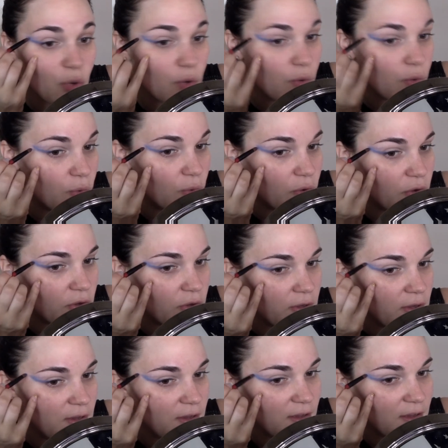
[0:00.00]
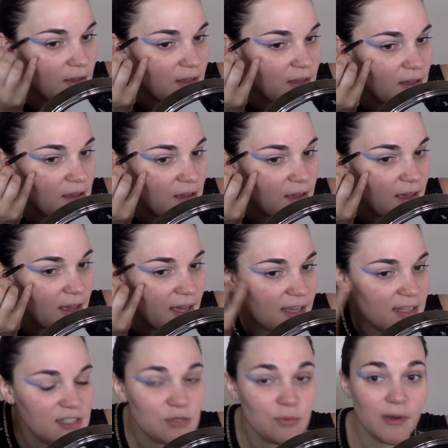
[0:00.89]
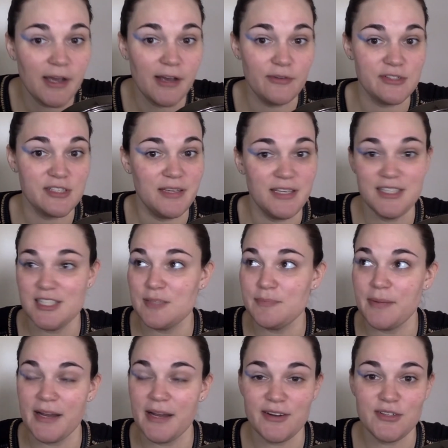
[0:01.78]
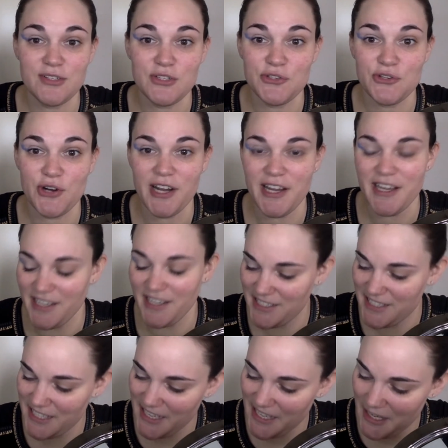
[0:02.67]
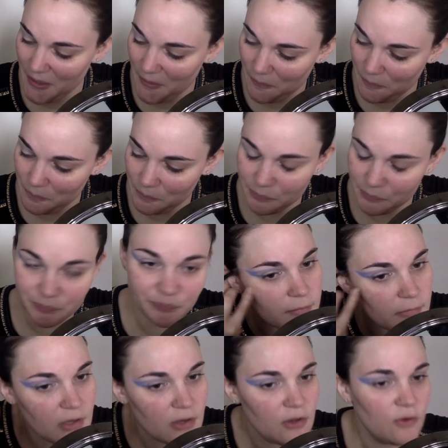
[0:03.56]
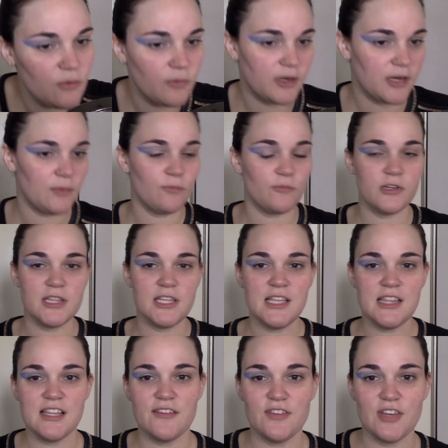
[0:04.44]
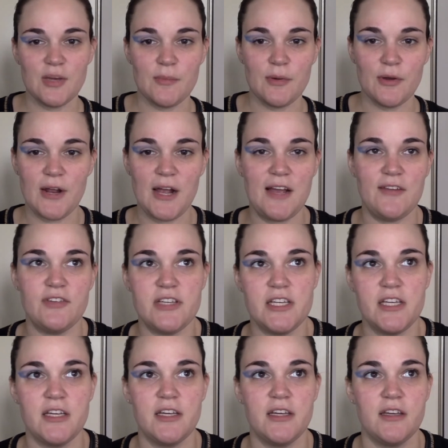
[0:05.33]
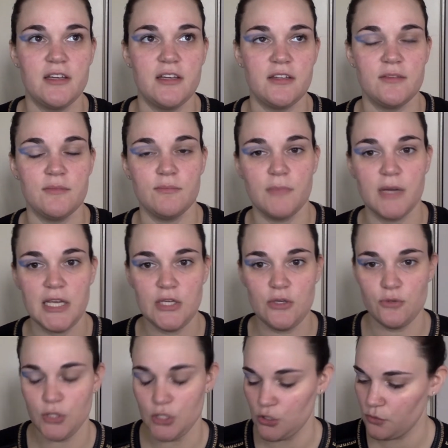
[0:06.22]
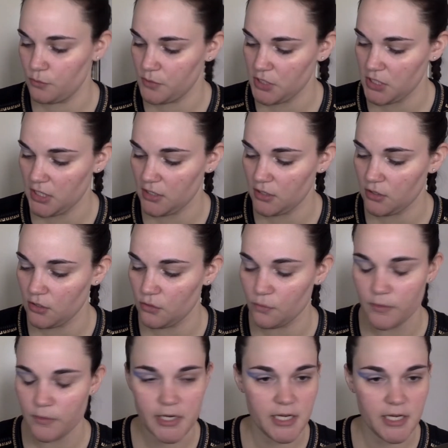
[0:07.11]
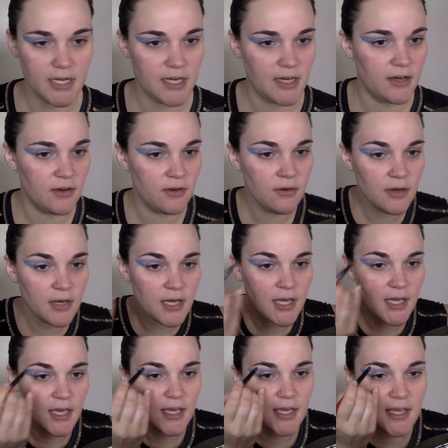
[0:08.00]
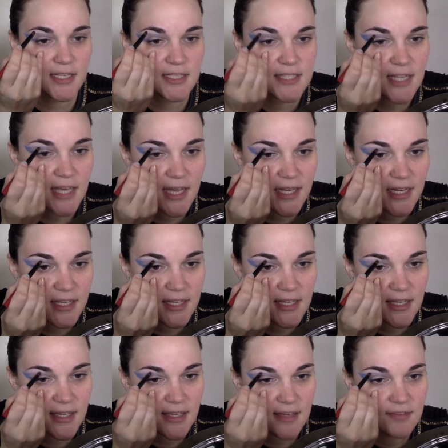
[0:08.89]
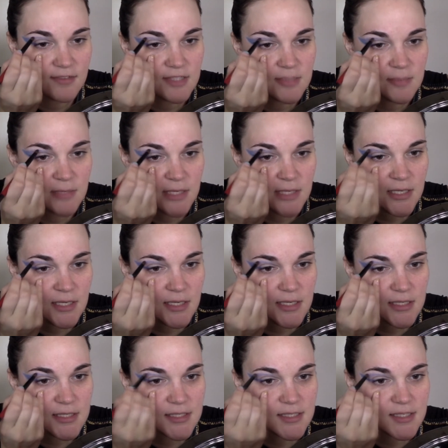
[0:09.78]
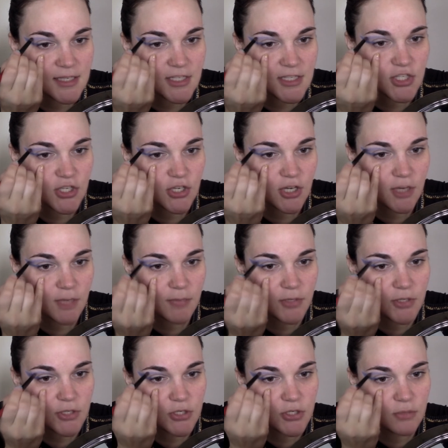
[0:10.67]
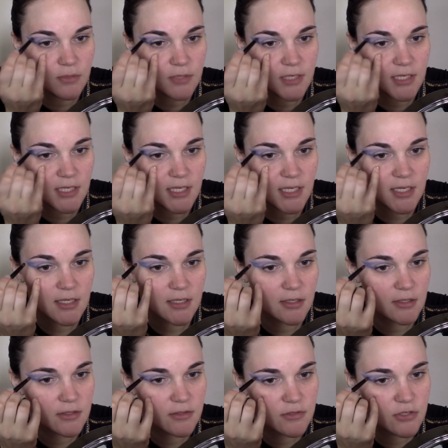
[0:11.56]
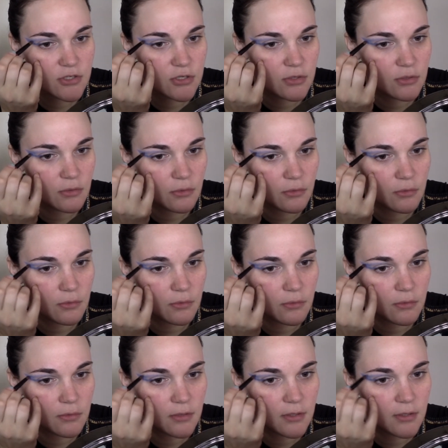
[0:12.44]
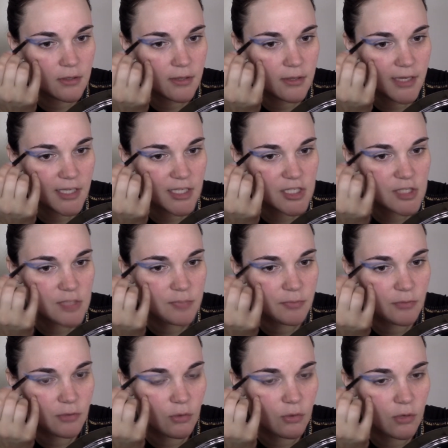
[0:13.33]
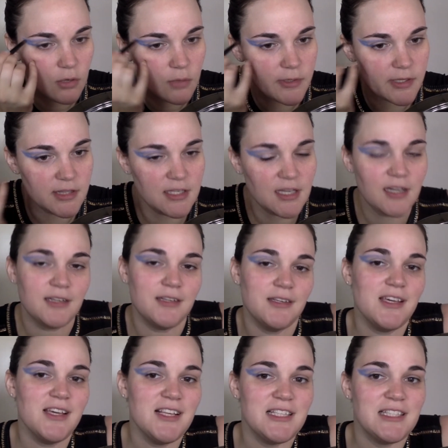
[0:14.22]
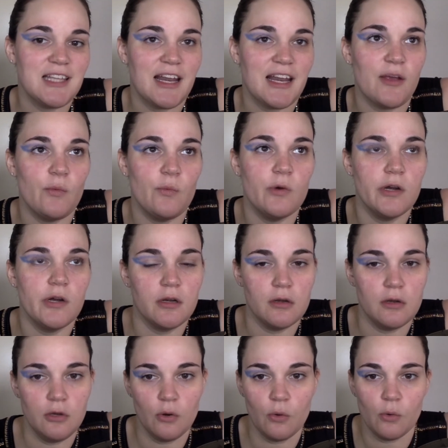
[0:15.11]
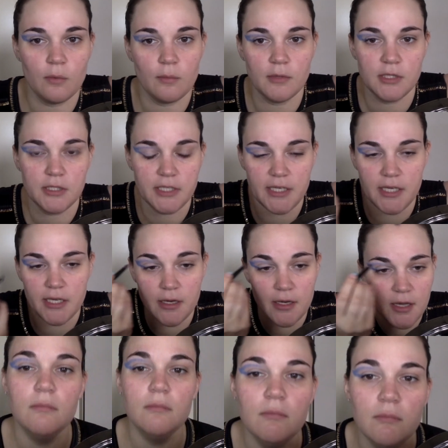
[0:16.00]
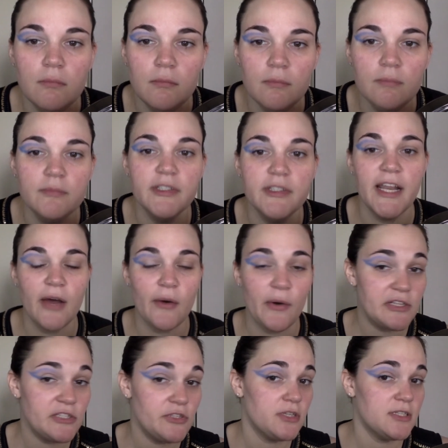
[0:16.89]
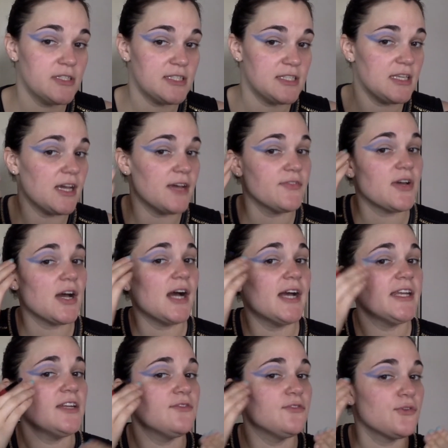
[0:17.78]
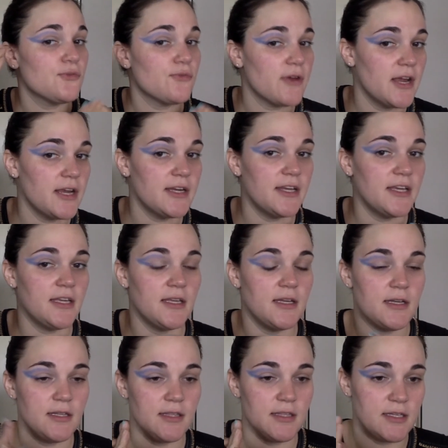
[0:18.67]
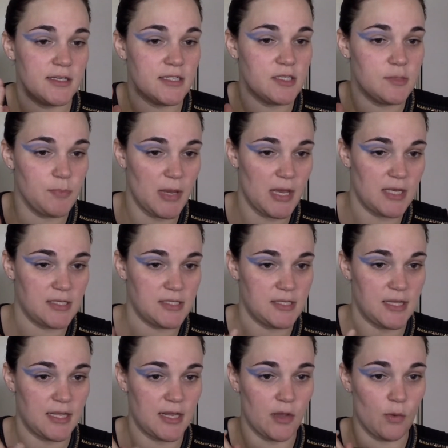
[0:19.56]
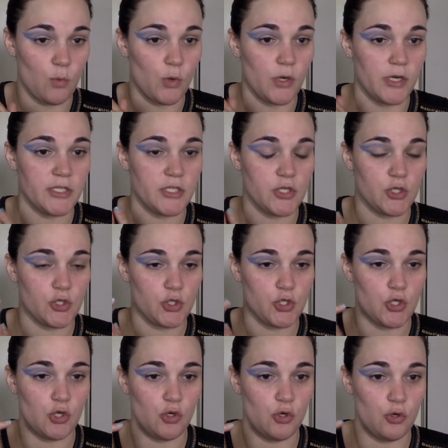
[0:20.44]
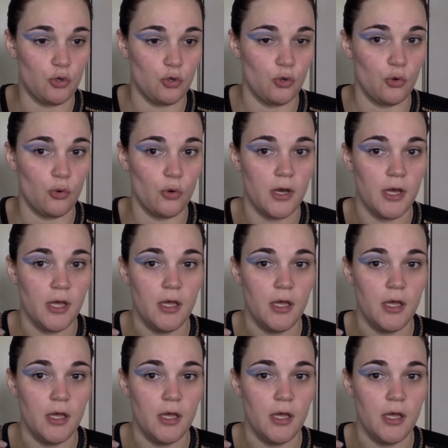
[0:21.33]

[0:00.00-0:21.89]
cool, hence why I was inspired to try it today. What I'm really loving about having my YouTube channel right now is that it gives me such an opportunity to explore with techniques that I wouldn't normally. Now, as you can see, I've kind of created the space that I want to